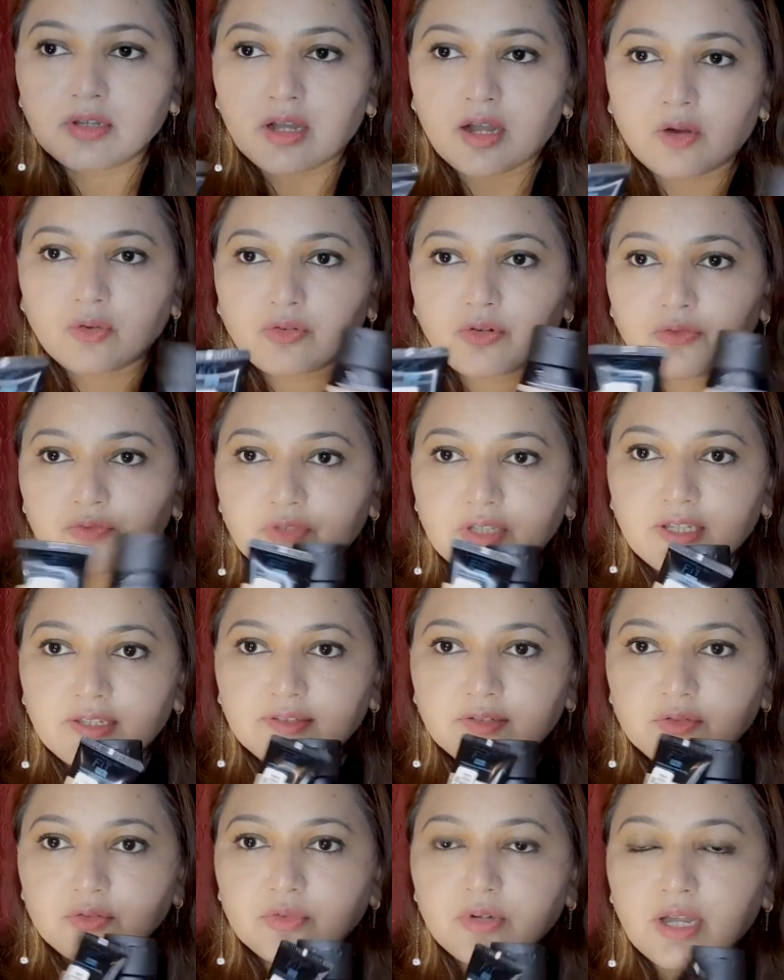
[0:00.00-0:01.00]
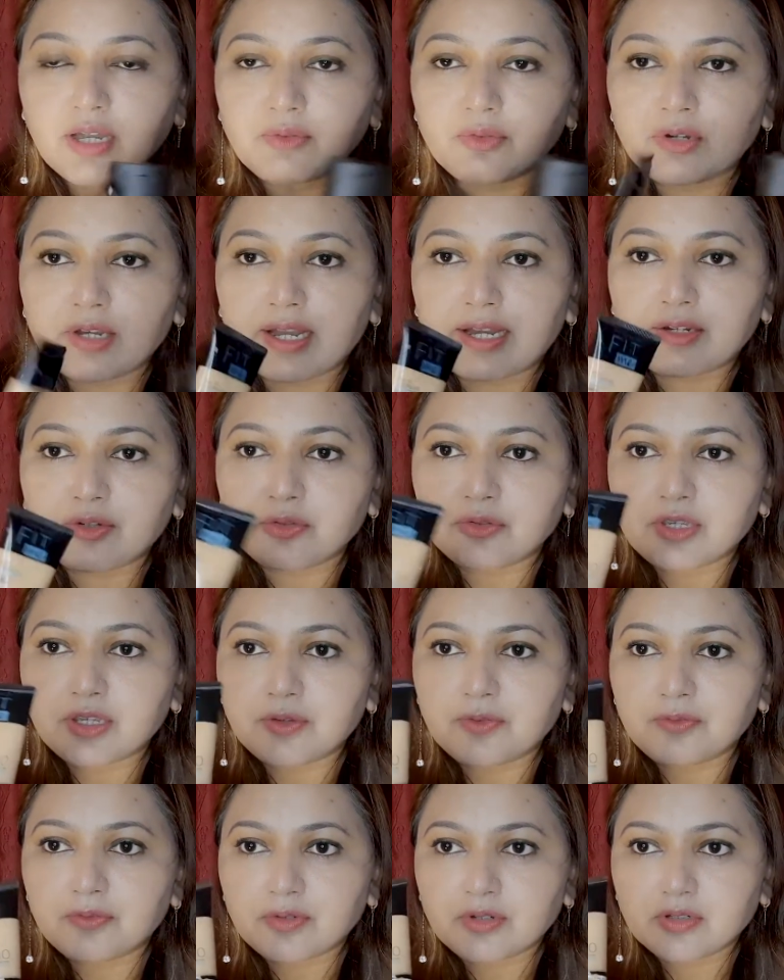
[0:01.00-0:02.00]
out of these two, I would like to
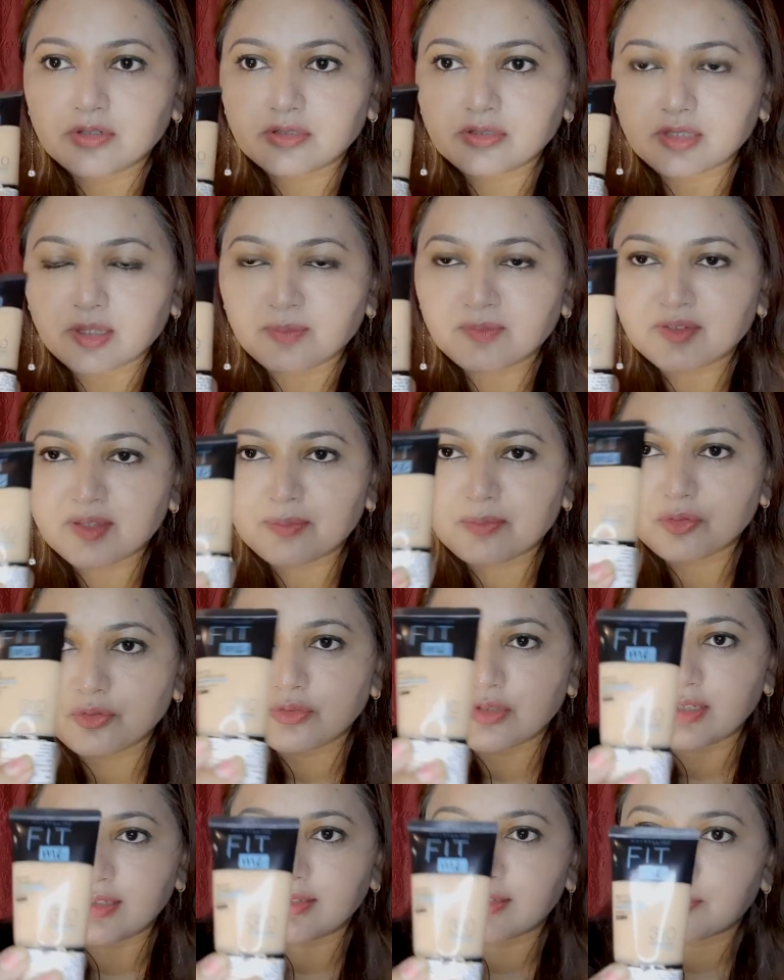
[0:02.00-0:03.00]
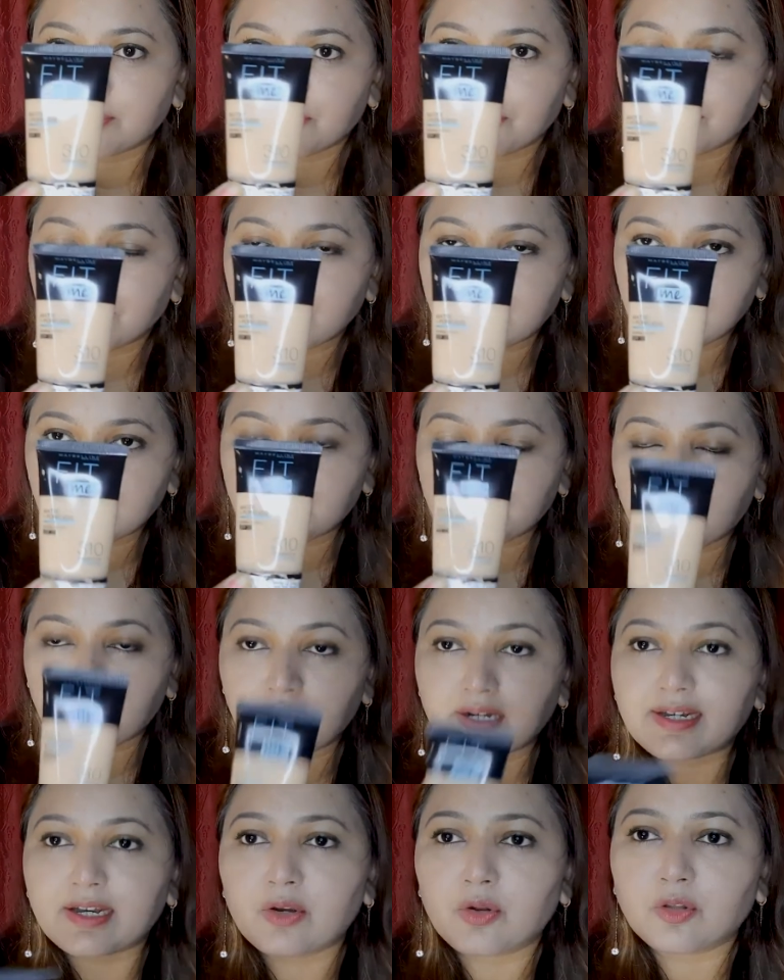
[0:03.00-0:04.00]
give thumbs up to this
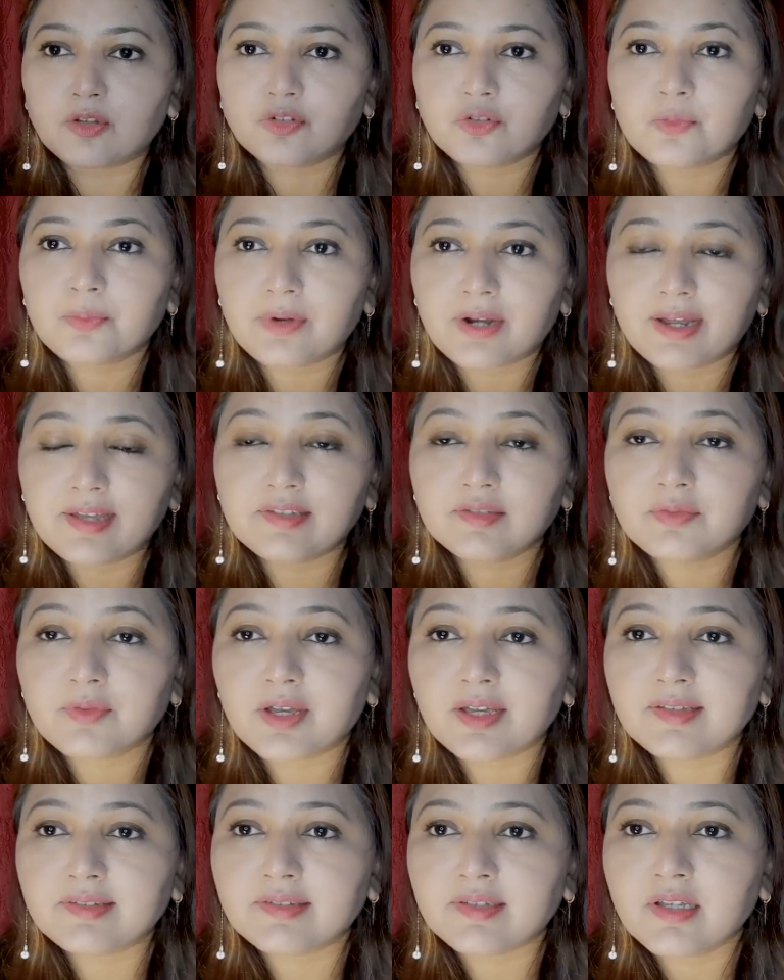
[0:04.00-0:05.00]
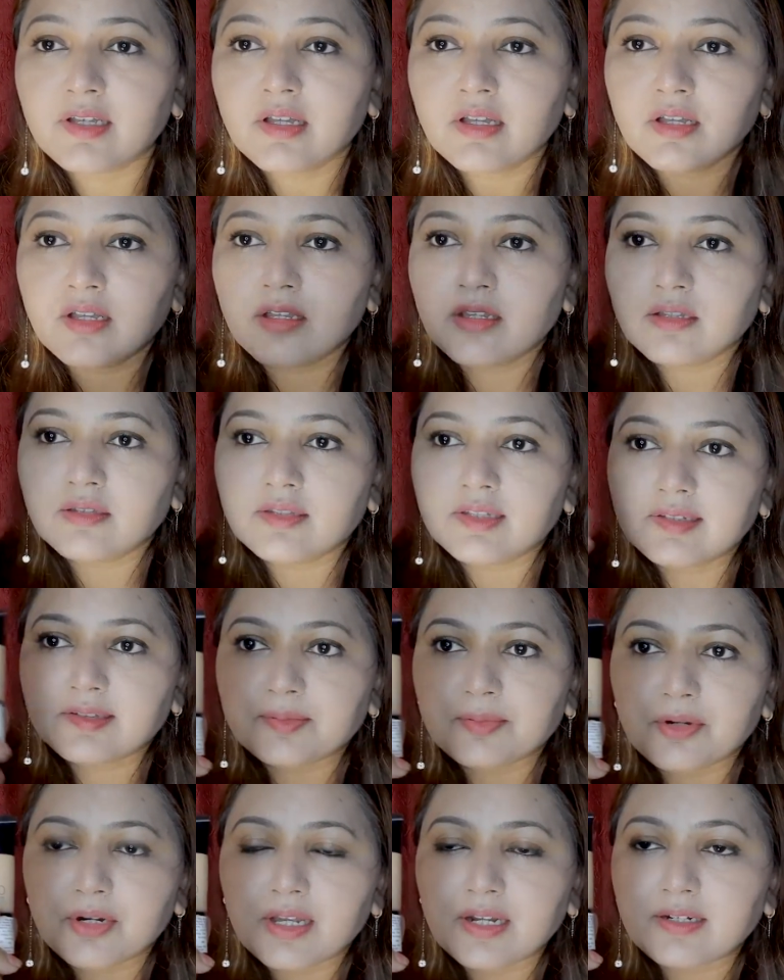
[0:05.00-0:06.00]
product. And also price wise, this
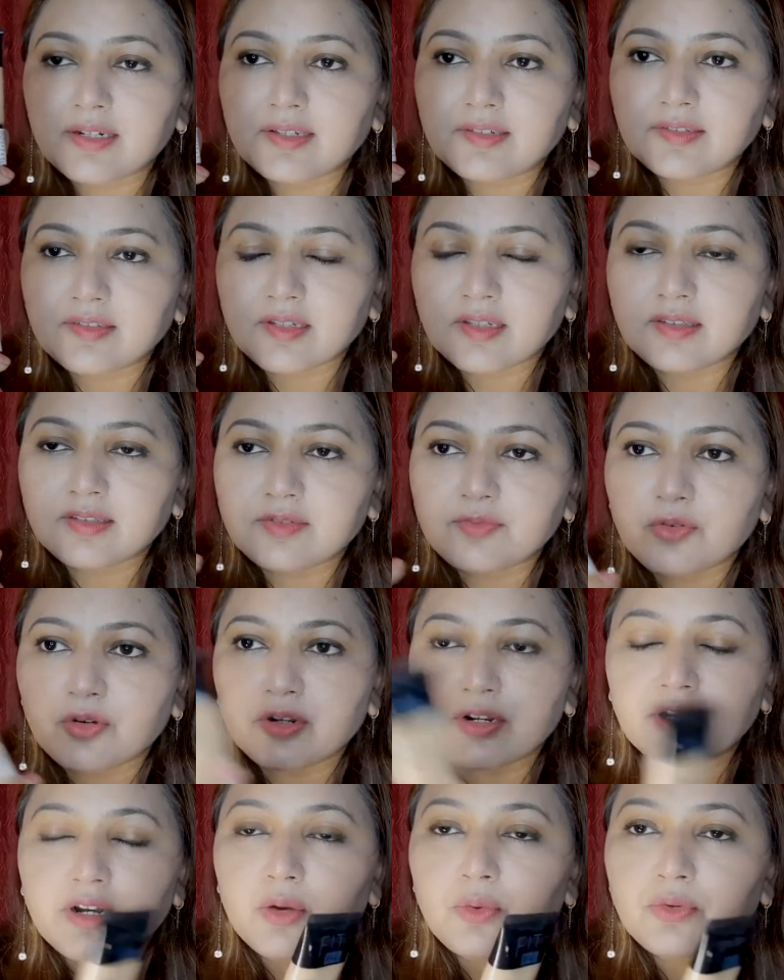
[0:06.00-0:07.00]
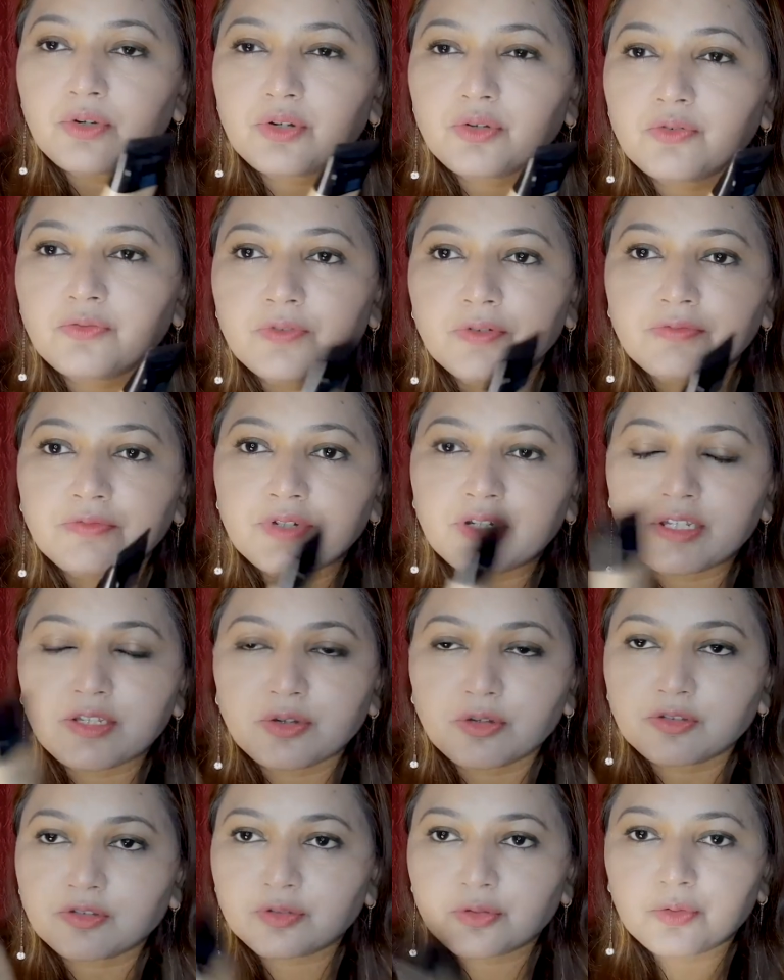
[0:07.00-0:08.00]
product is just for around 250
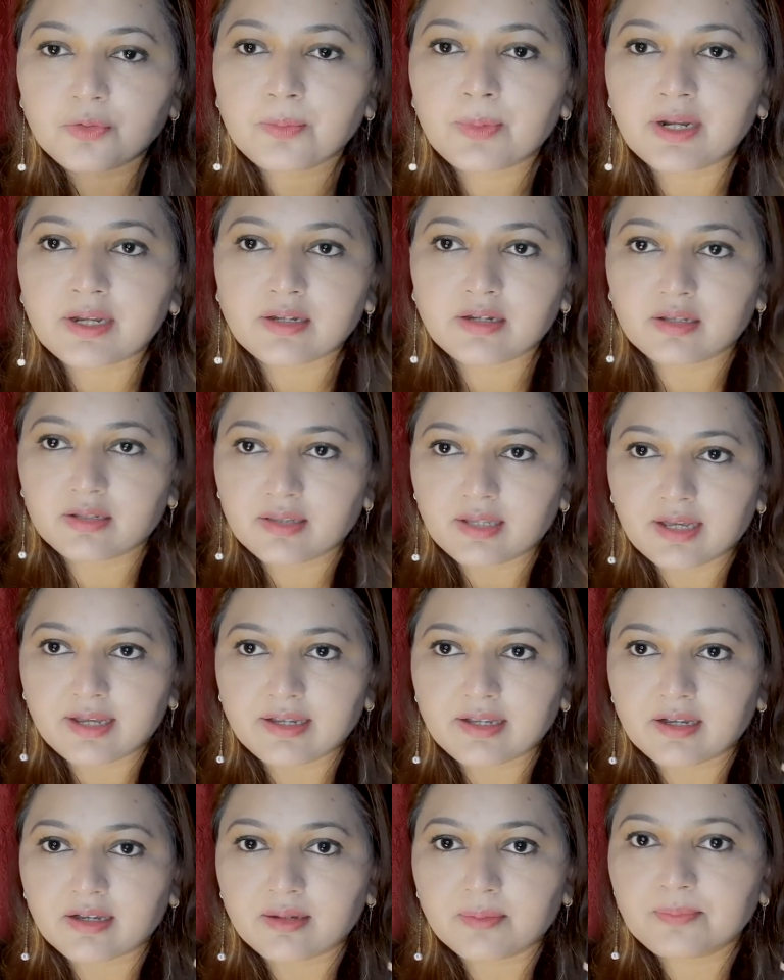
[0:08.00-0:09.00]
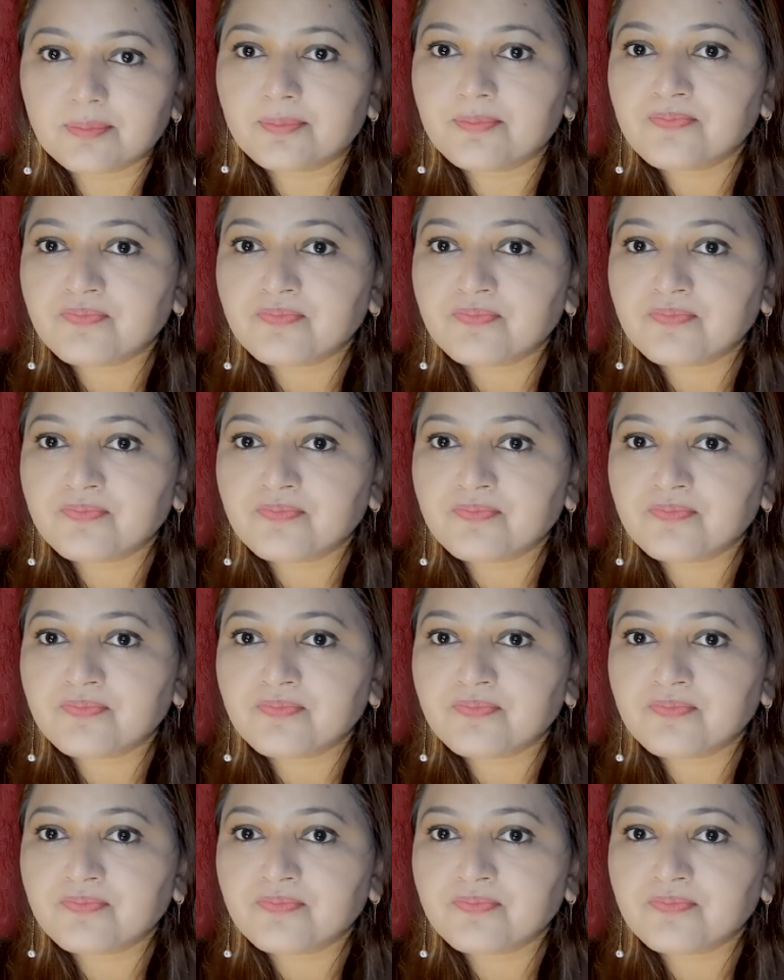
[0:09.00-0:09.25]
or so, but Nykaa